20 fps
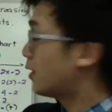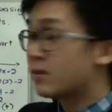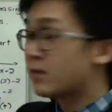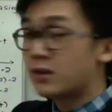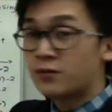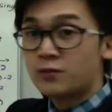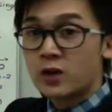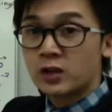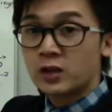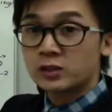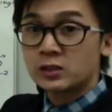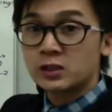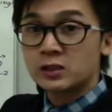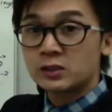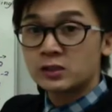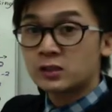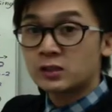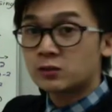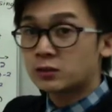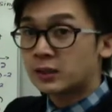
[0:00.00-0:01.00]
the function
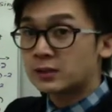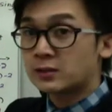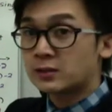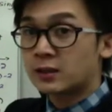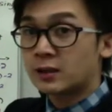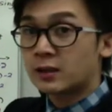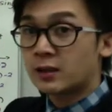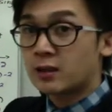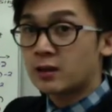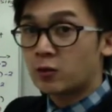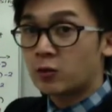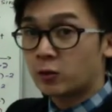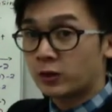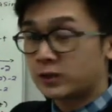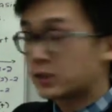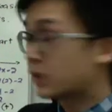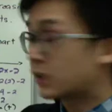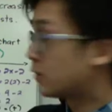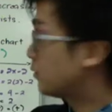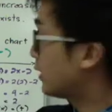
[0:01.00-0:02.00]
is increasing or
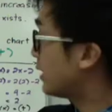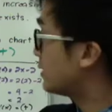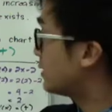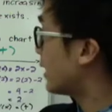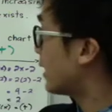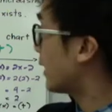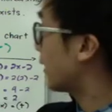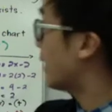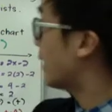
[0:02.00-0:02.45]
decreasing.